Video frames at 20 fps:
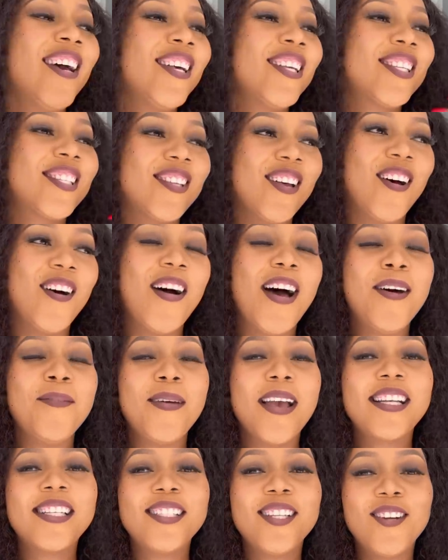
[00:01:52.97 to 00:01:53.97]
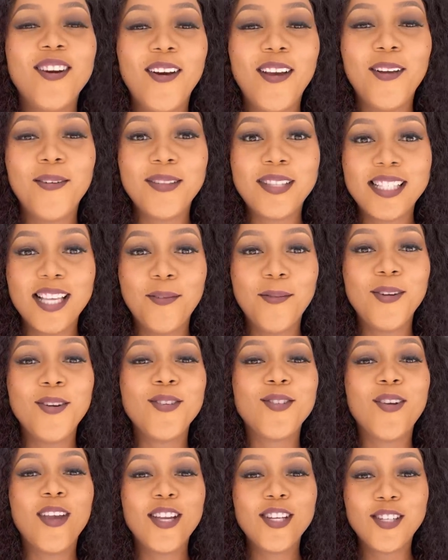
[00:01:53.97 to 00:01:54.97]
So I'm actually going with someone
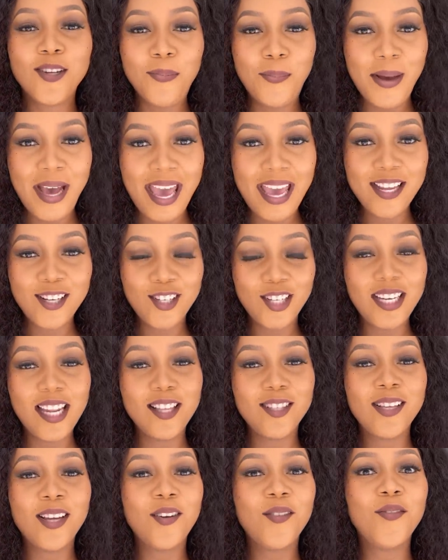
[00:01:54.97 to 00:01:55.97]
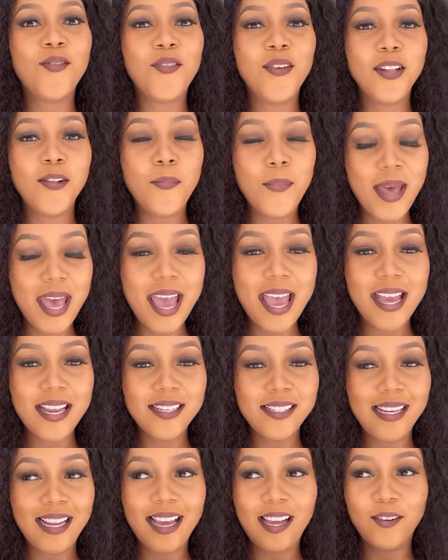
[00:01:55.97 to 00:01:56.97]
who's going to buy today, so I don't feel
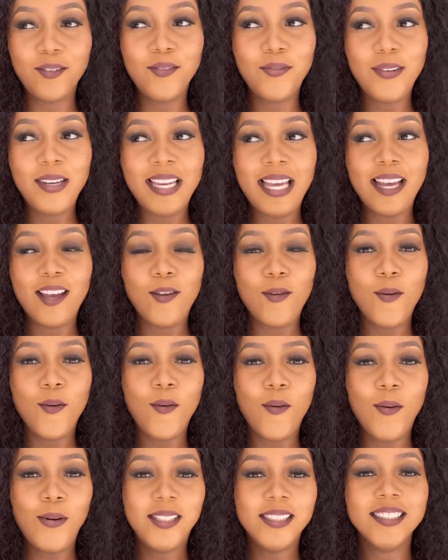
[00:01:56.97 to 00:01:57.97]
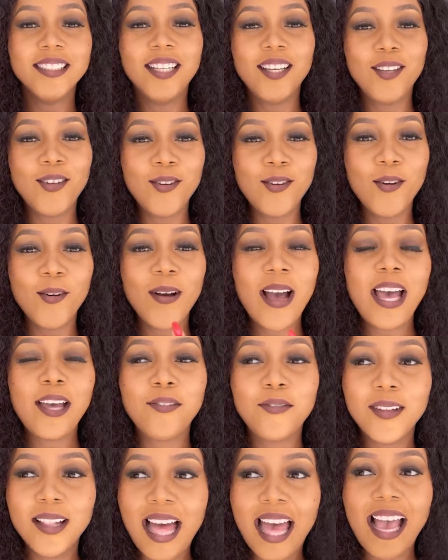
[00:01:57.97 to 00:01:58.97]
bad. Like, I don't feel like, yo, you know, I
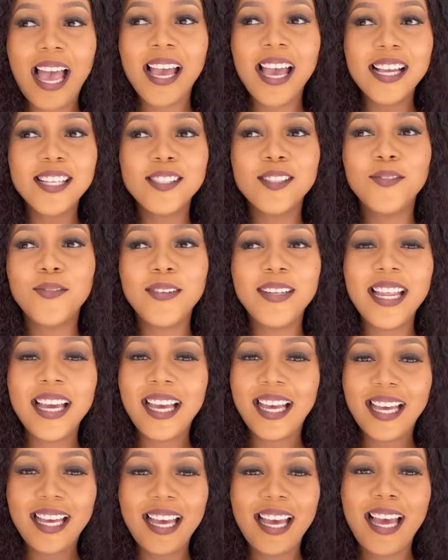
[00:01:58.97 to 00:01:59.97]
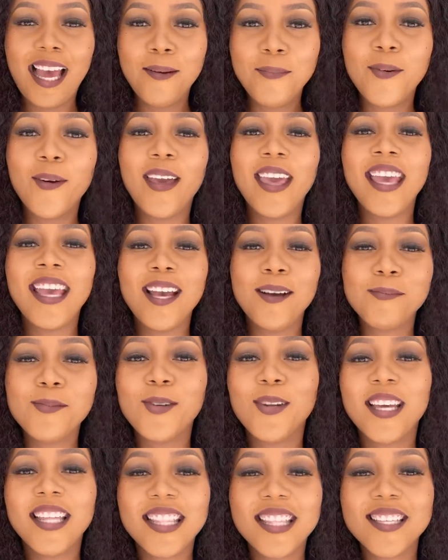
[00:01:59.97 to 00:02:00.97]
actually feel like I'm
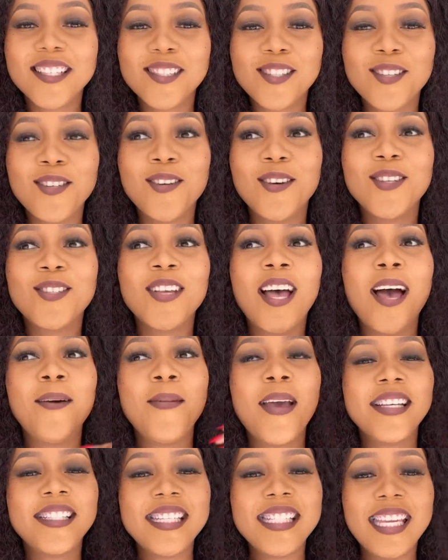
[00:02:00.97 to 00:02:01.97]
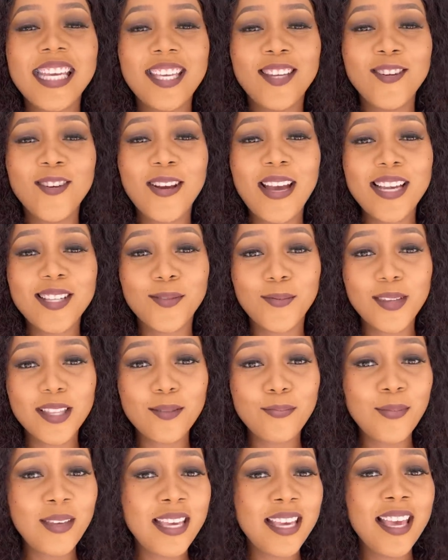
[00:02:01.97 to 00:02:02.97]
doing this, you know. So I'm actually taking you guys
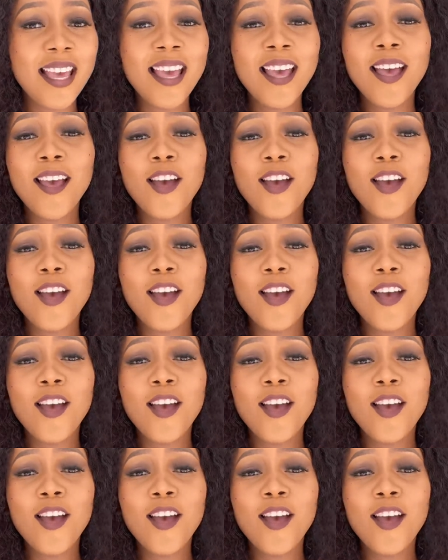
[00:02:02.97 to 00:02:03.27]
with me.